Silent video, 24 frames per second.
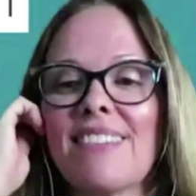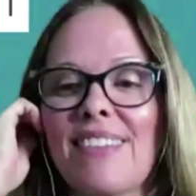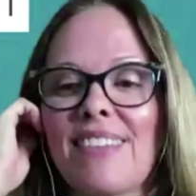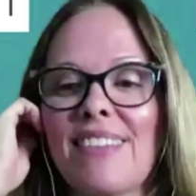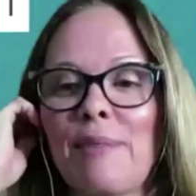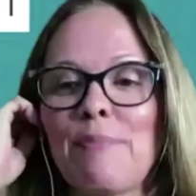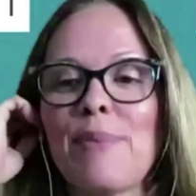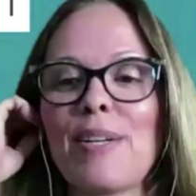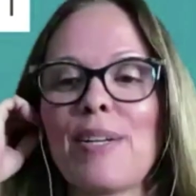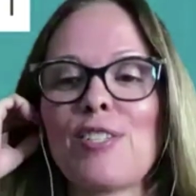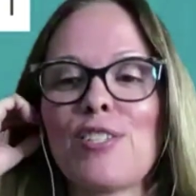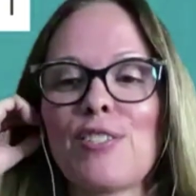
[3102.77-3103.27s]
I
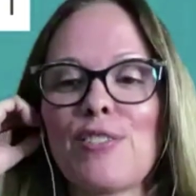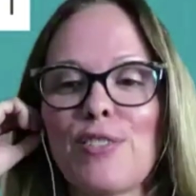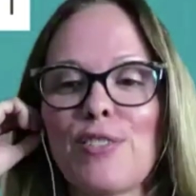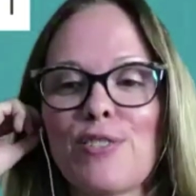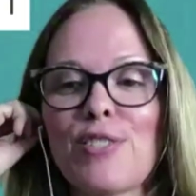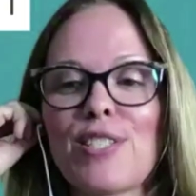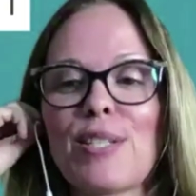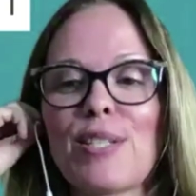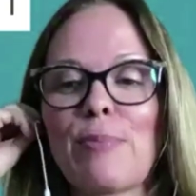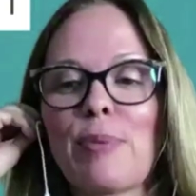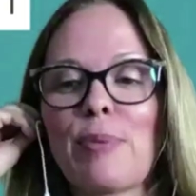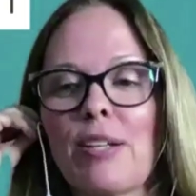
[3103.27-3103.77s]
bet you
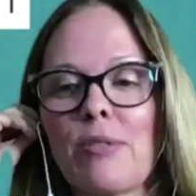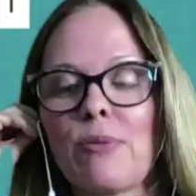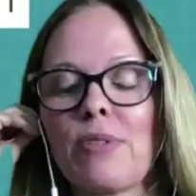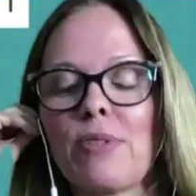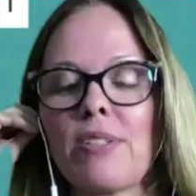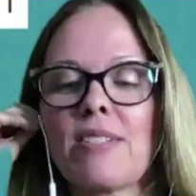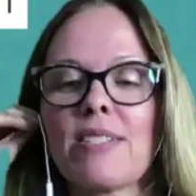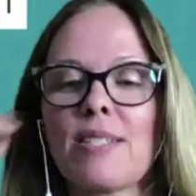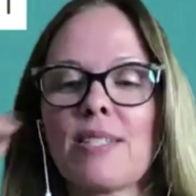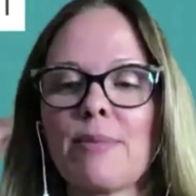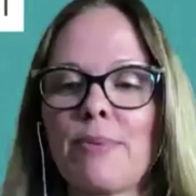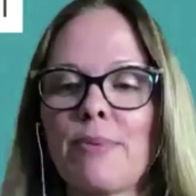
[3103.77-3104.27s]
there's some good
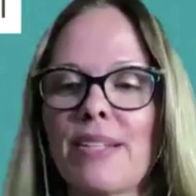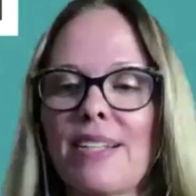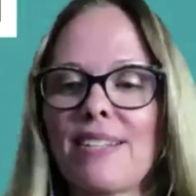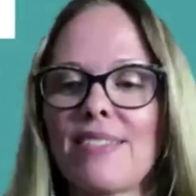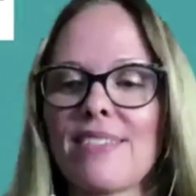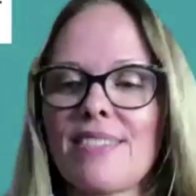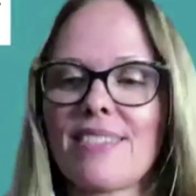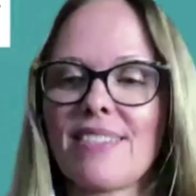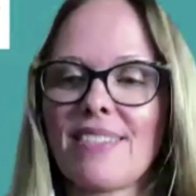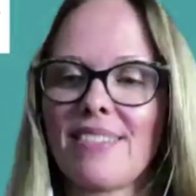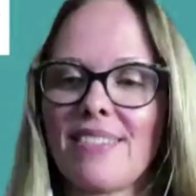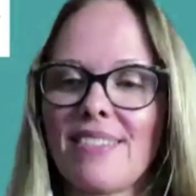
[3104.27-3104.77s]
ones
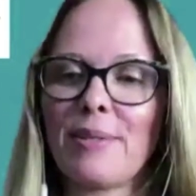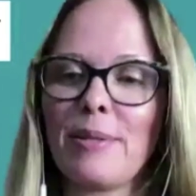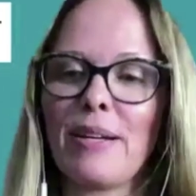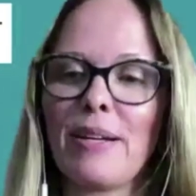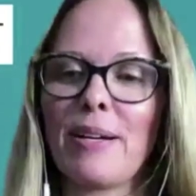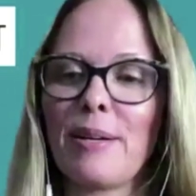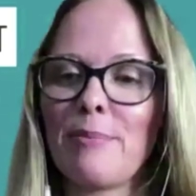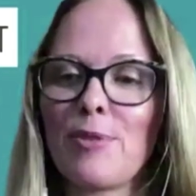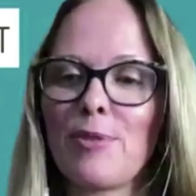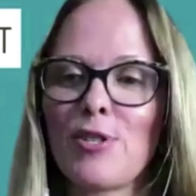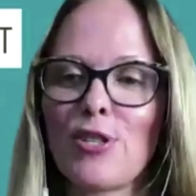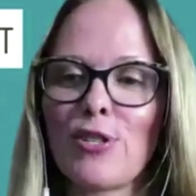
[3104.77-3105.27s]
because I,
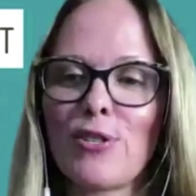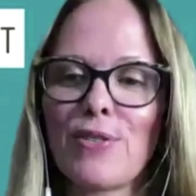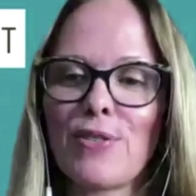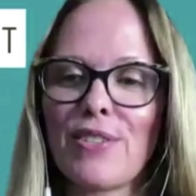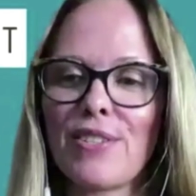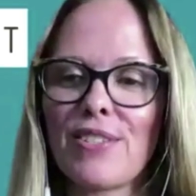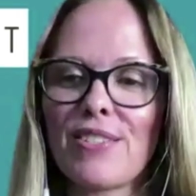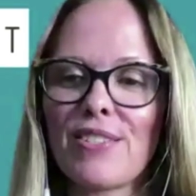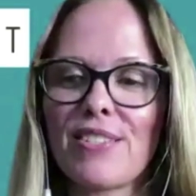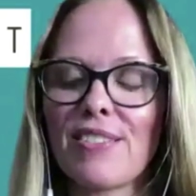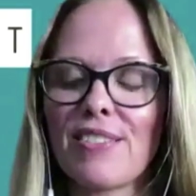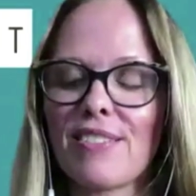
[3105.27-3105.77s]
I'm sure
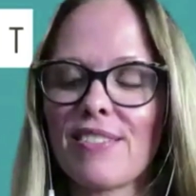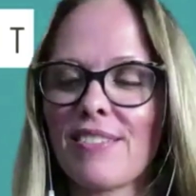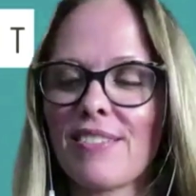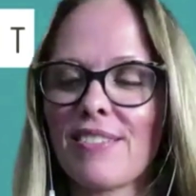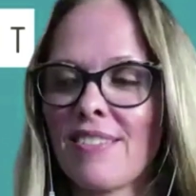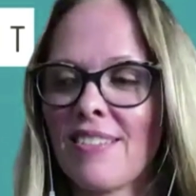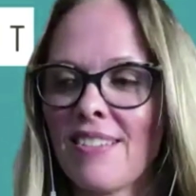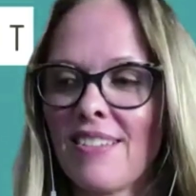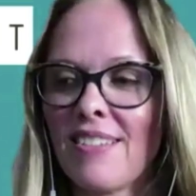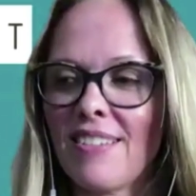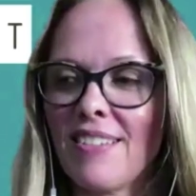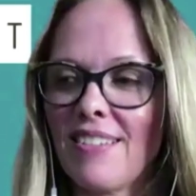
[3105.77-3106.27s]
there's a,
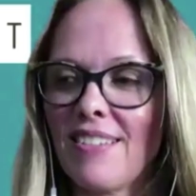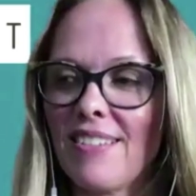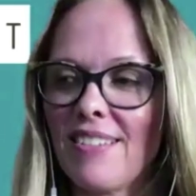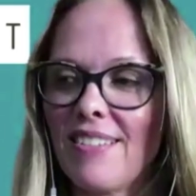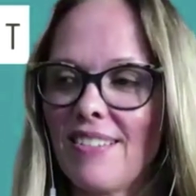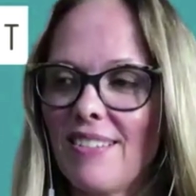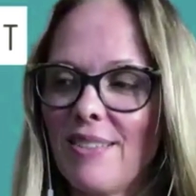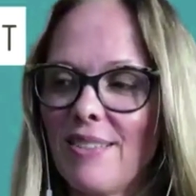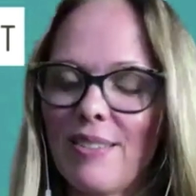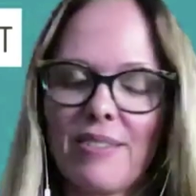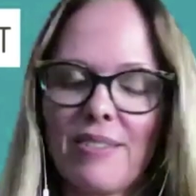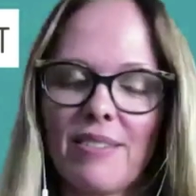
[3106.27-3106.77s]

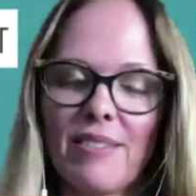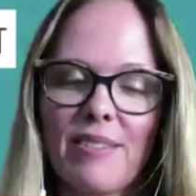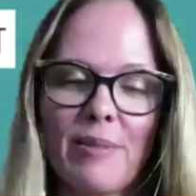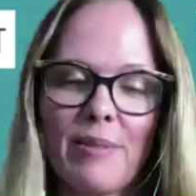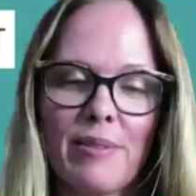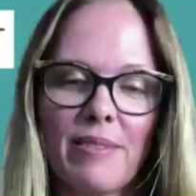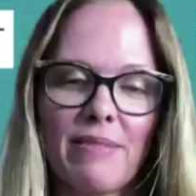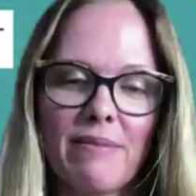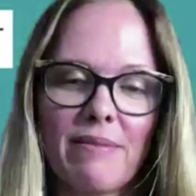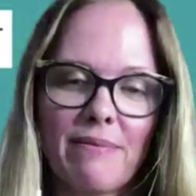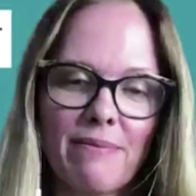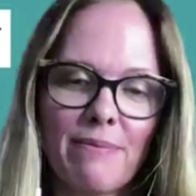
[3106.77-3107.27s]

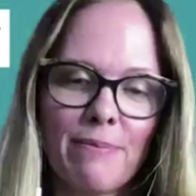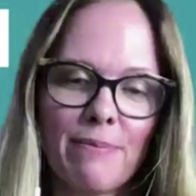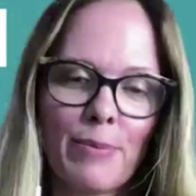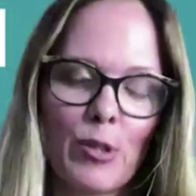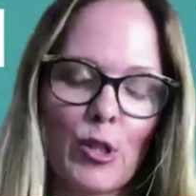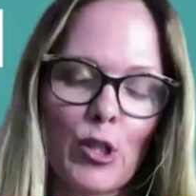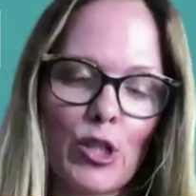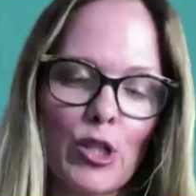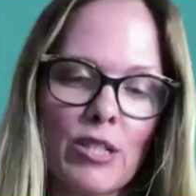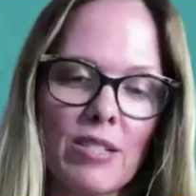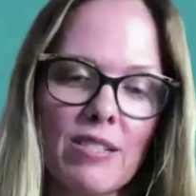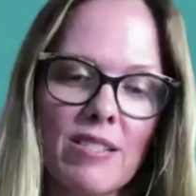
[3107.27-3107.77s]
a
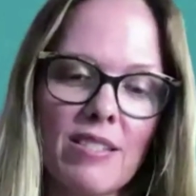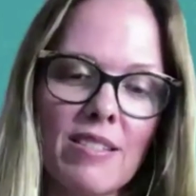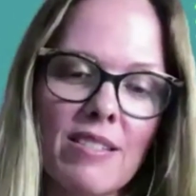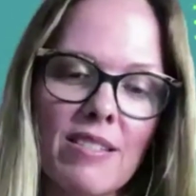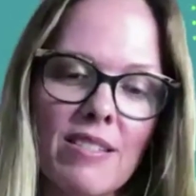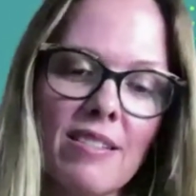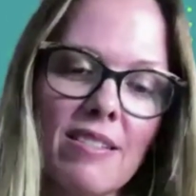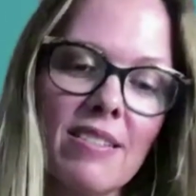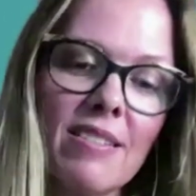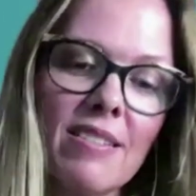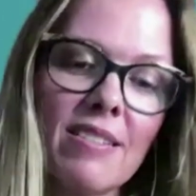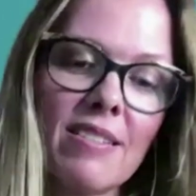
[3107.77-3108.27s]
good,
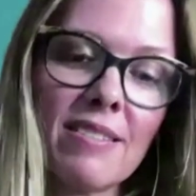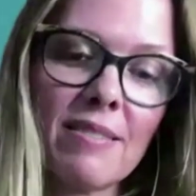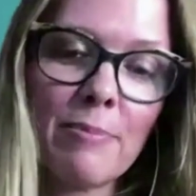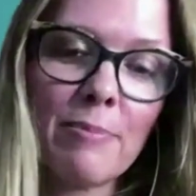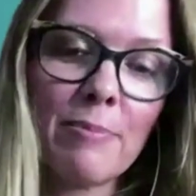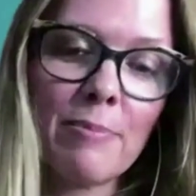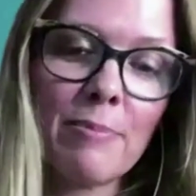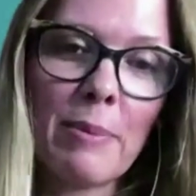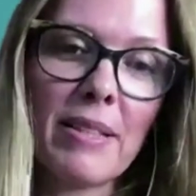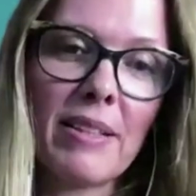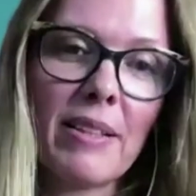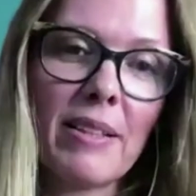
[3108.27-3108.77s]
uh,
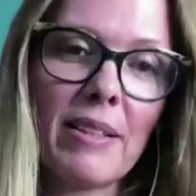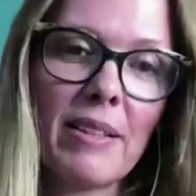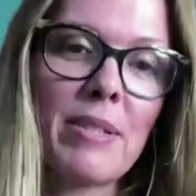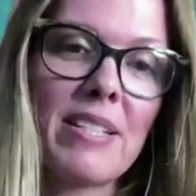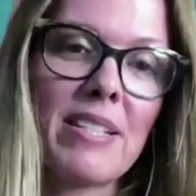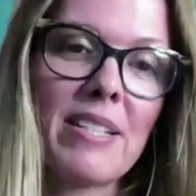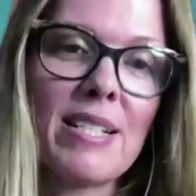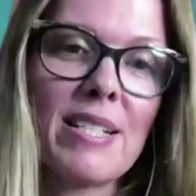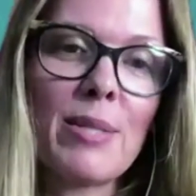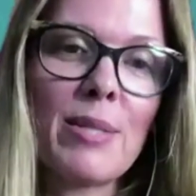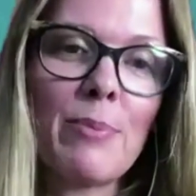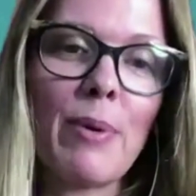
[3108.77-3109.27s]
maybe
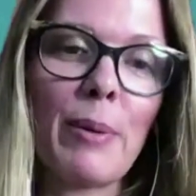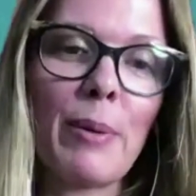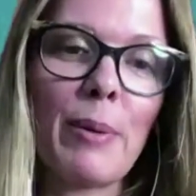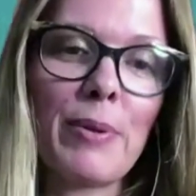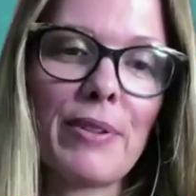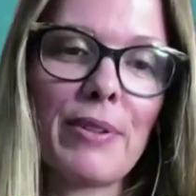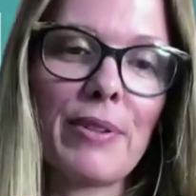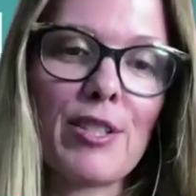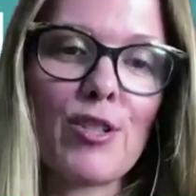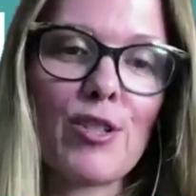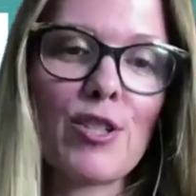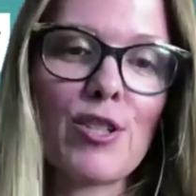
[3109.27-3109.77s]
Lebanese
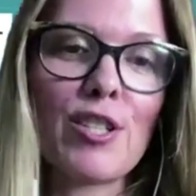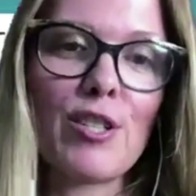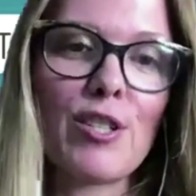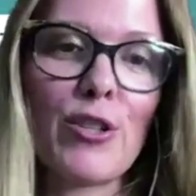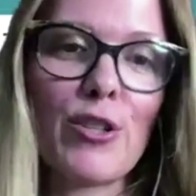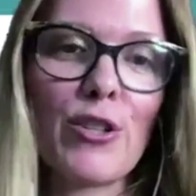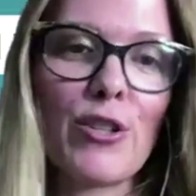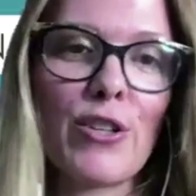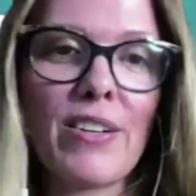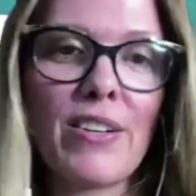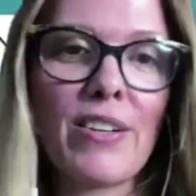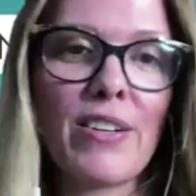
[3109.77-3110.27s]
population in
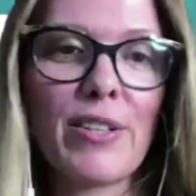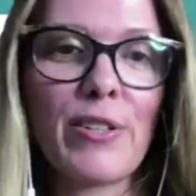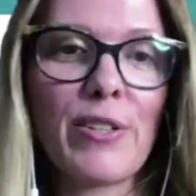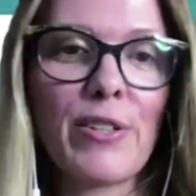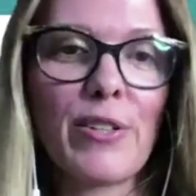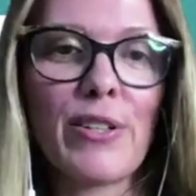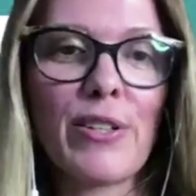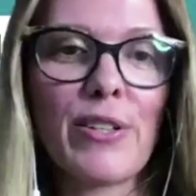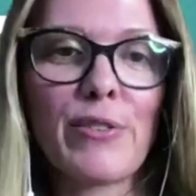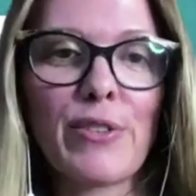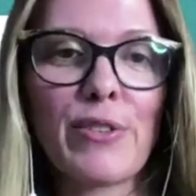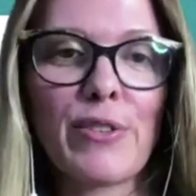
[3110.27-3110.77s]
your area
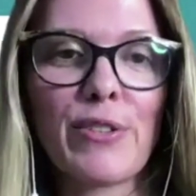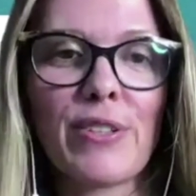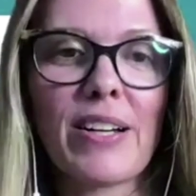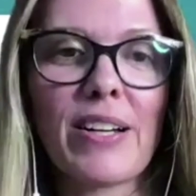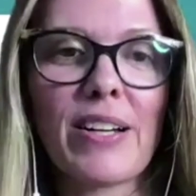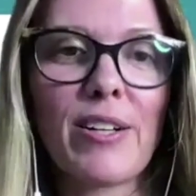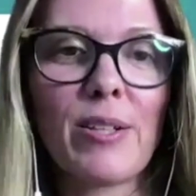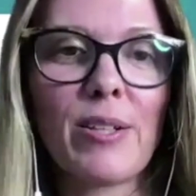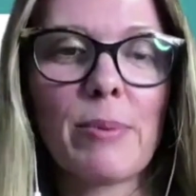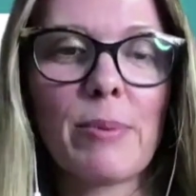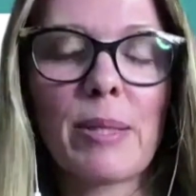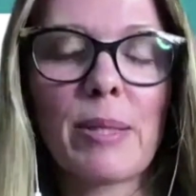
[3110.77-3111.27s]
or other
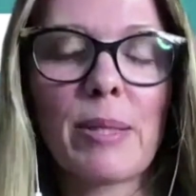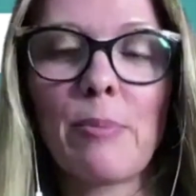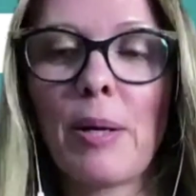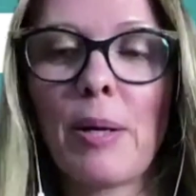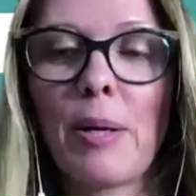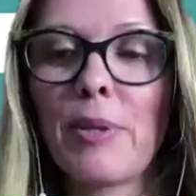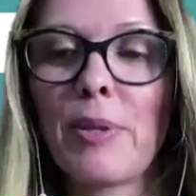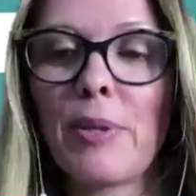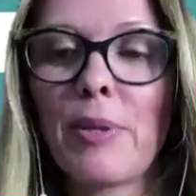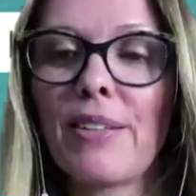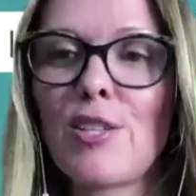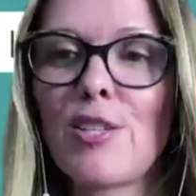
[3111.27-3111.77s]
Arabic
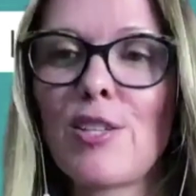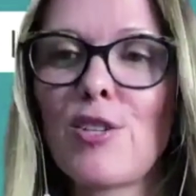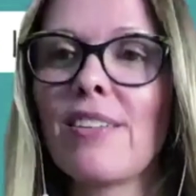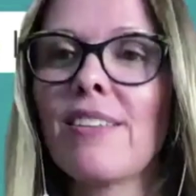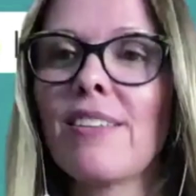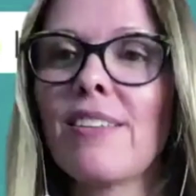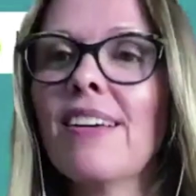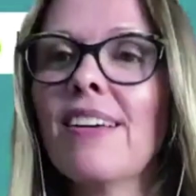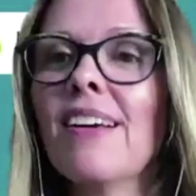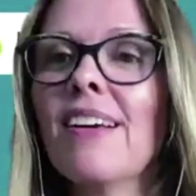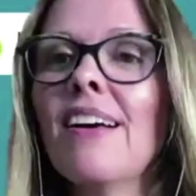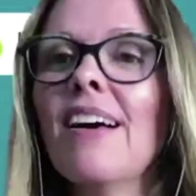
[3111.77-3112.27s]

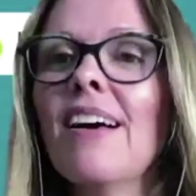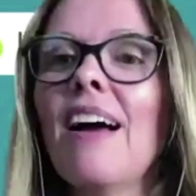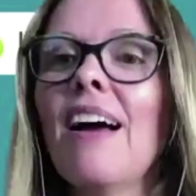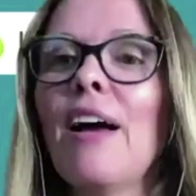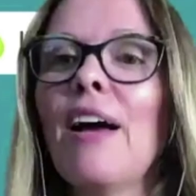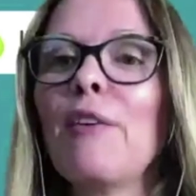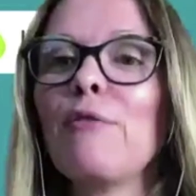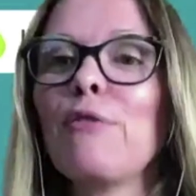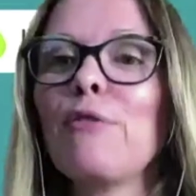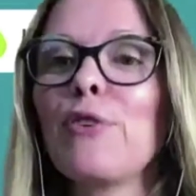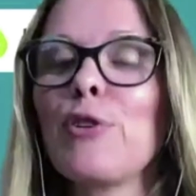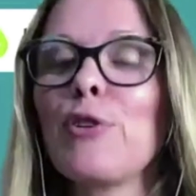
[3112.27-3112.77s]
population.
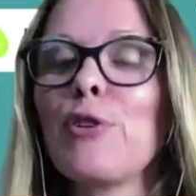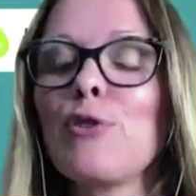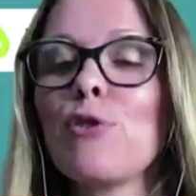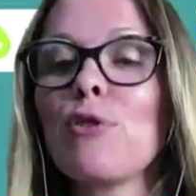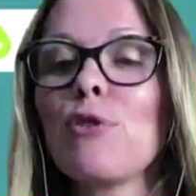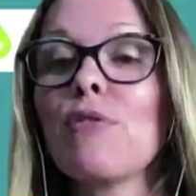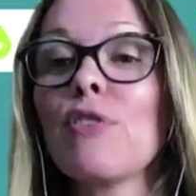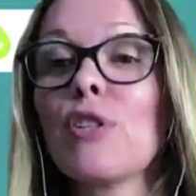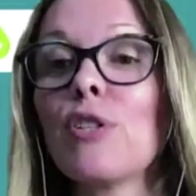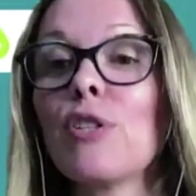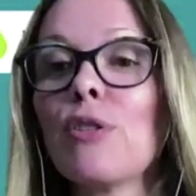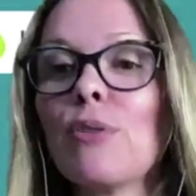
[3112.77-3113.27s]
And I'll for
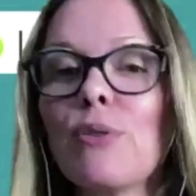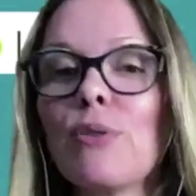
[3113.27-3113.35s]
those of you who,